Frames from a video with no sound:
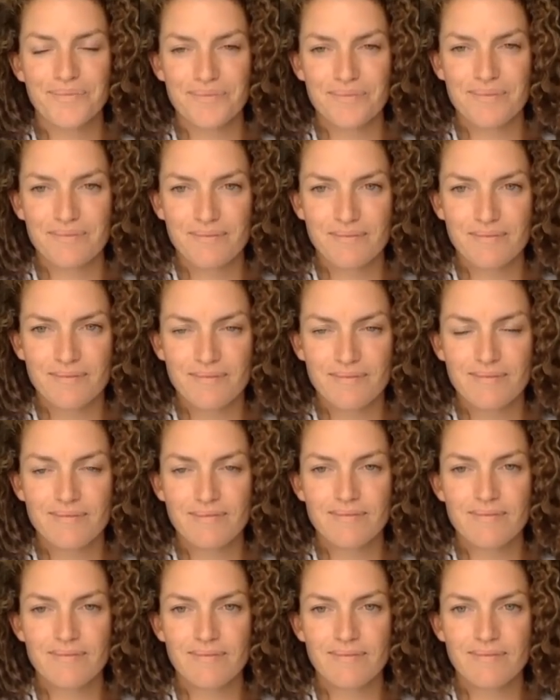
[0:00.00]

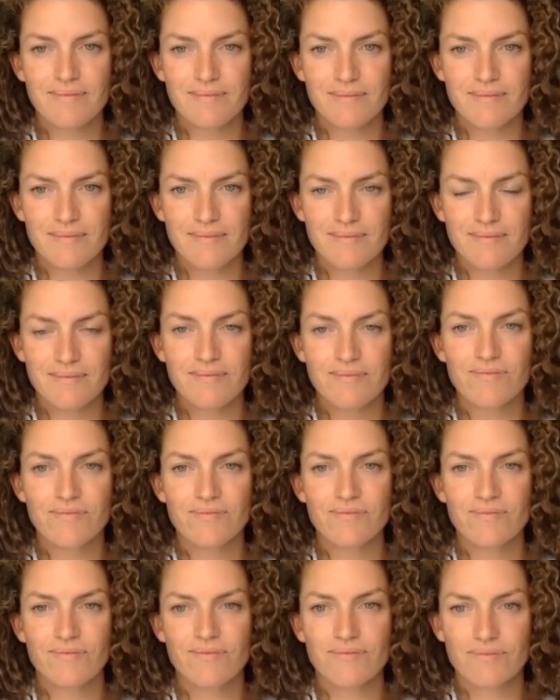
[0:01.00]

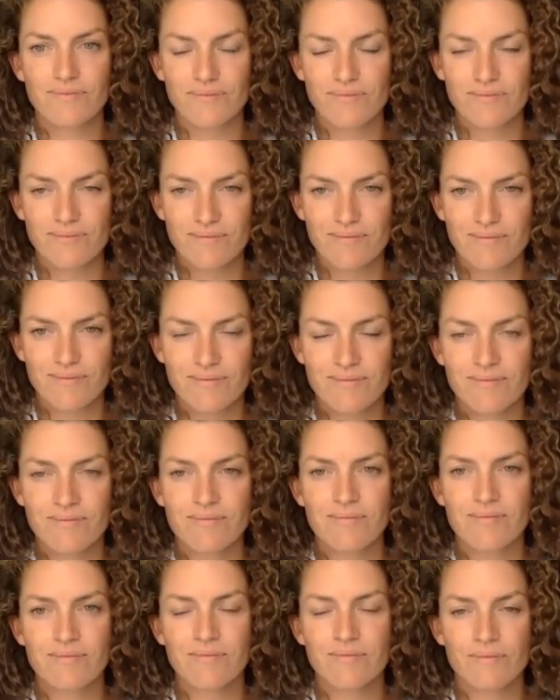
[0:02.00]

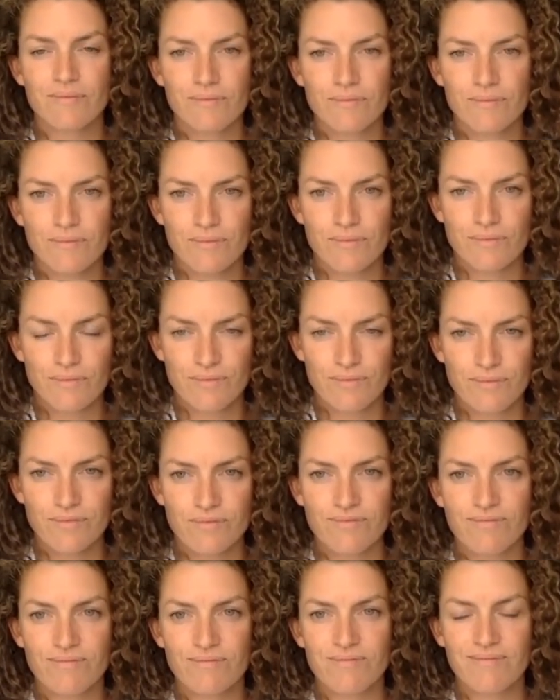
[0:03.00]

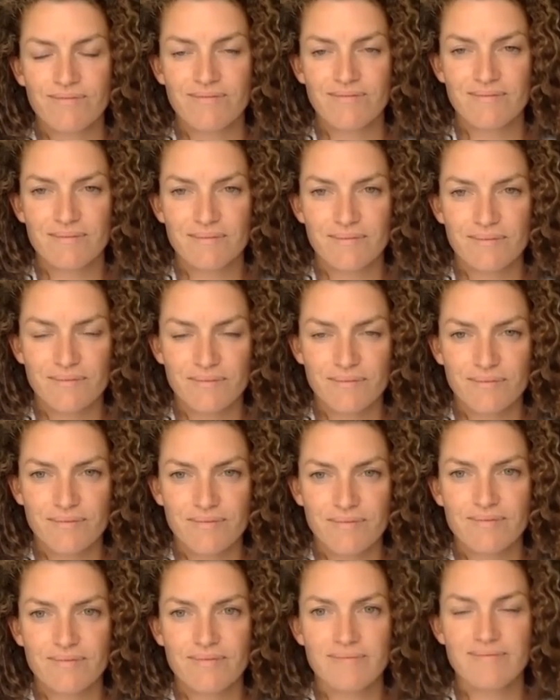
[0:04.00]

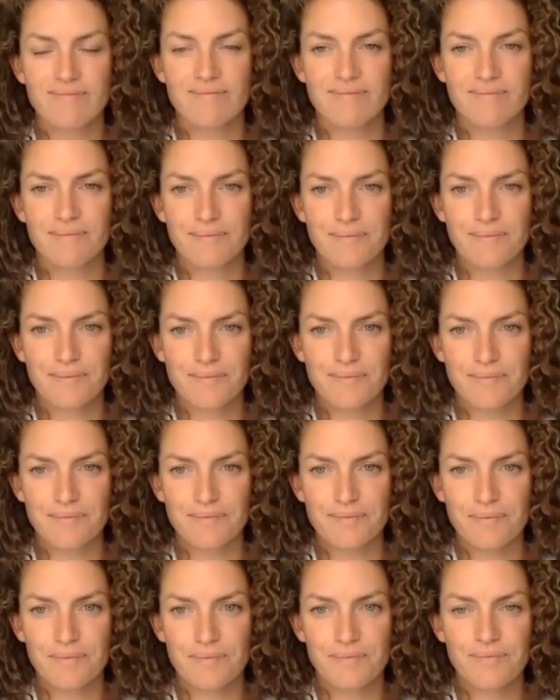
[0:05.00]

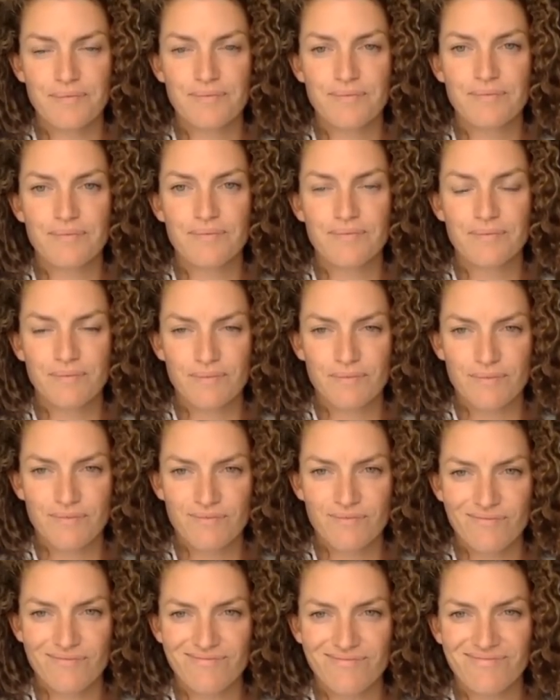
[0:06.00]

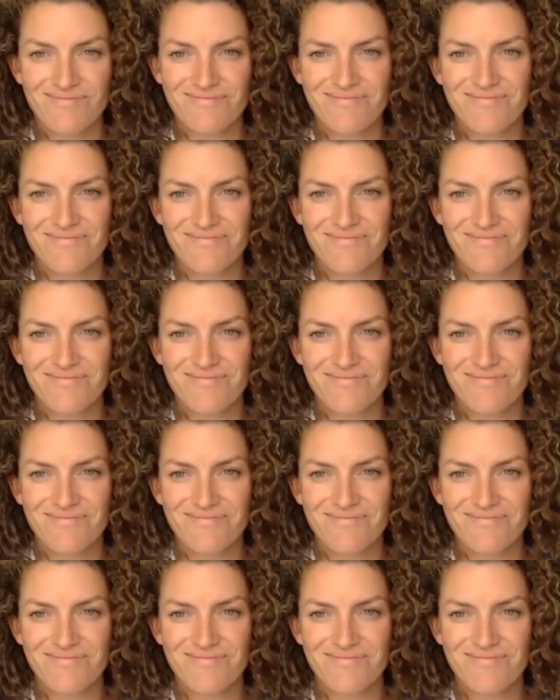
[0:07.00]
[no speech]